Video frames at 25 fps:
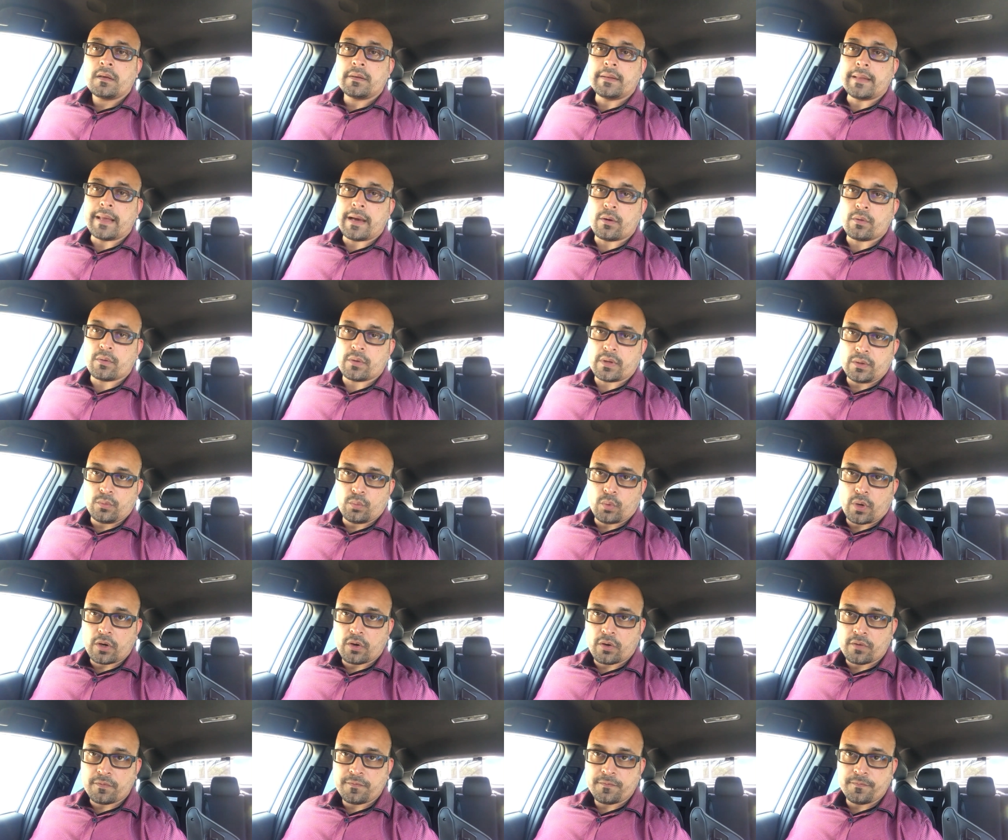Now, in
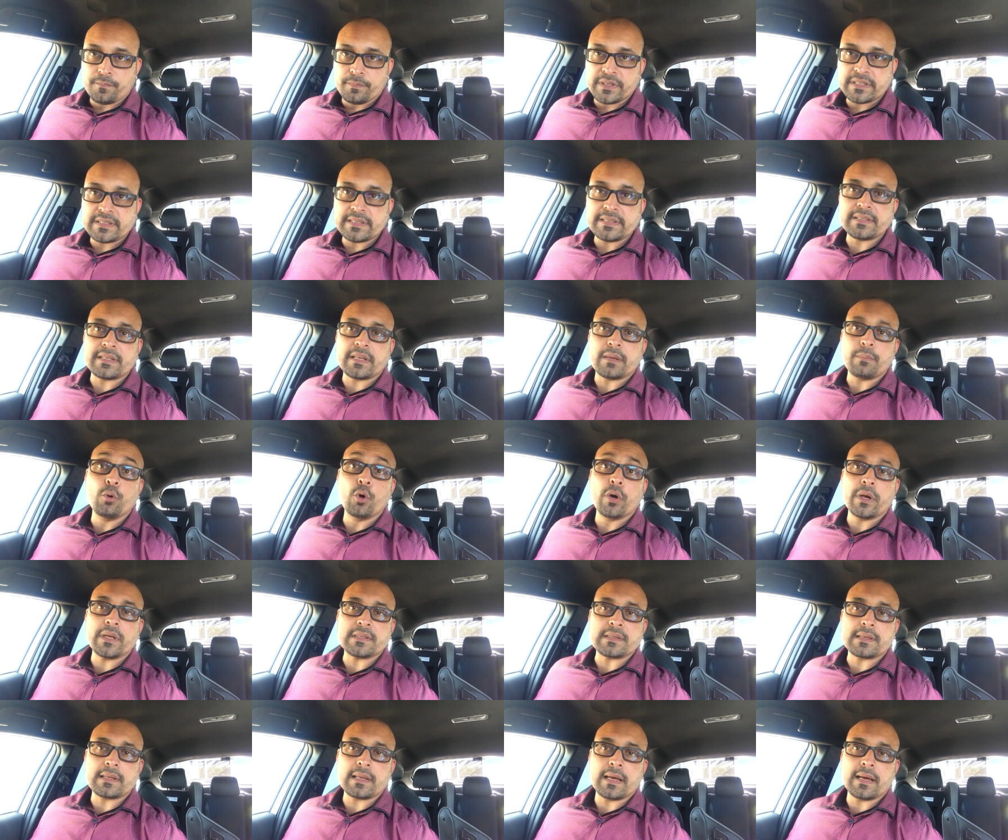one of Mrs.
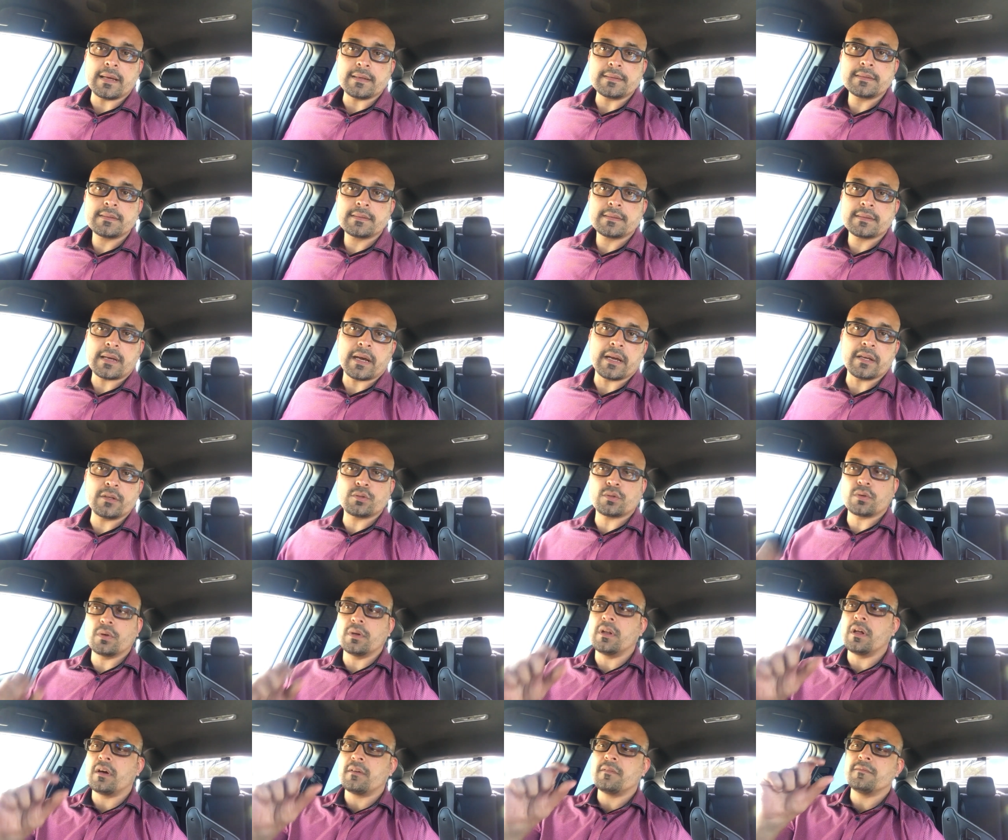Kibue's class, I used
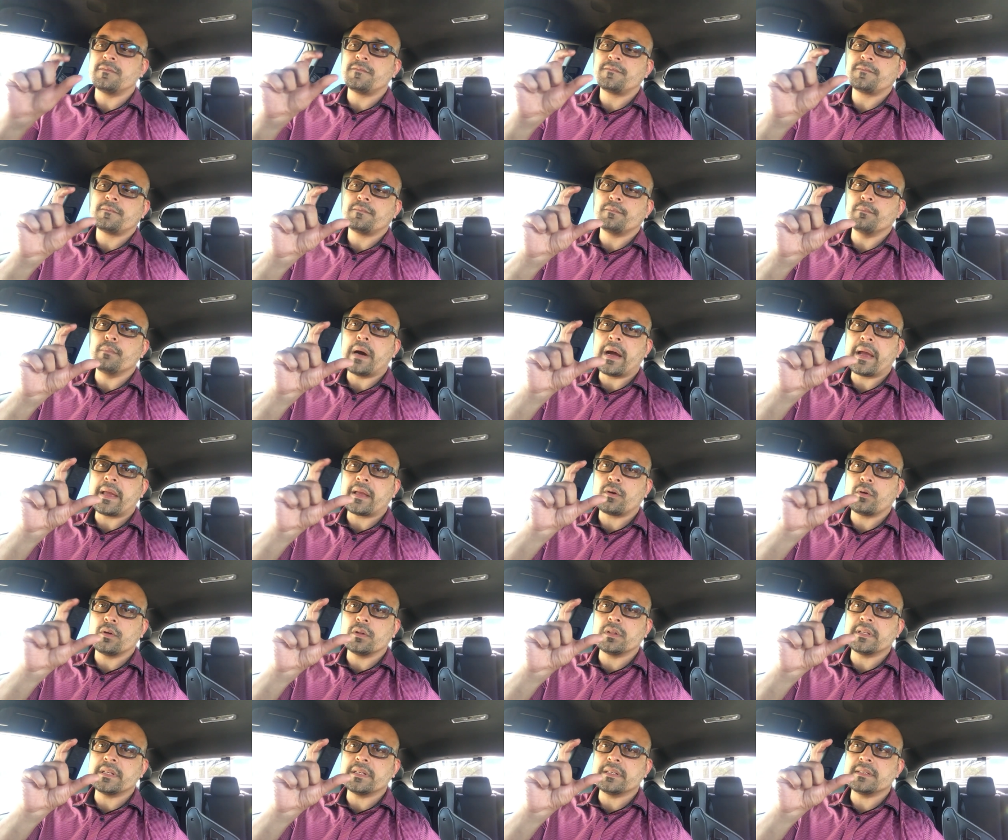to love
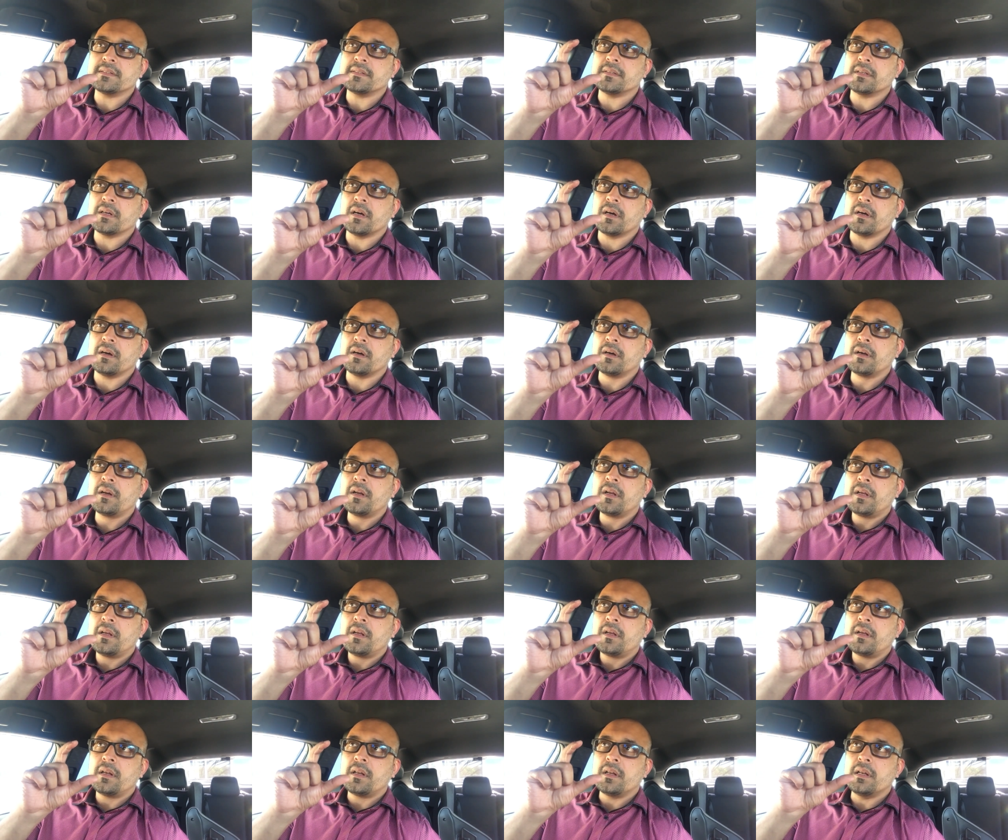buying all these
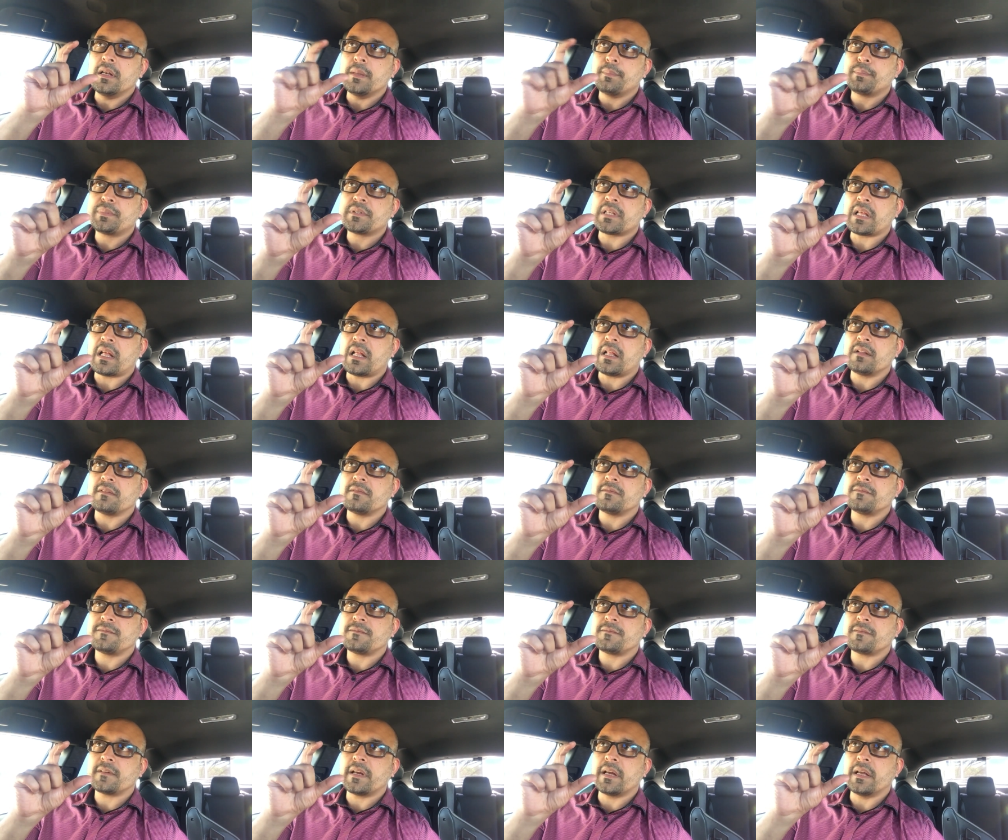lip
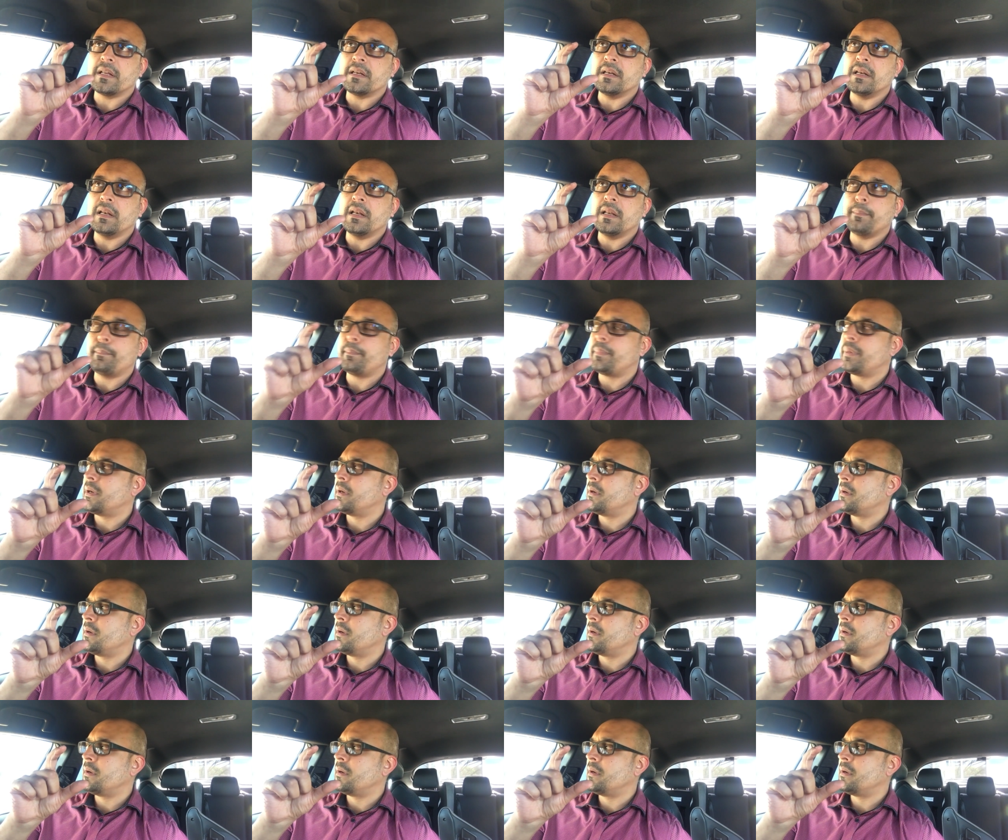salve and lip.